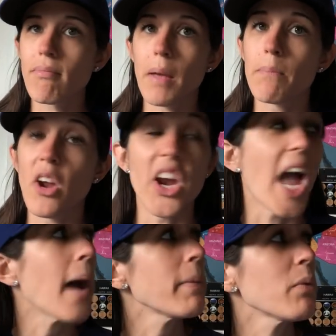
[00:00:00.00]
am very
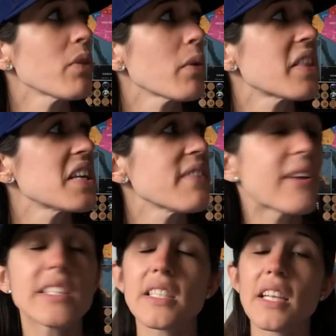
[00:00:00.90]
happy with what the
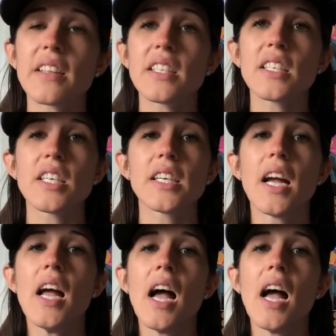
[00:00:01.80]
defense has done this year.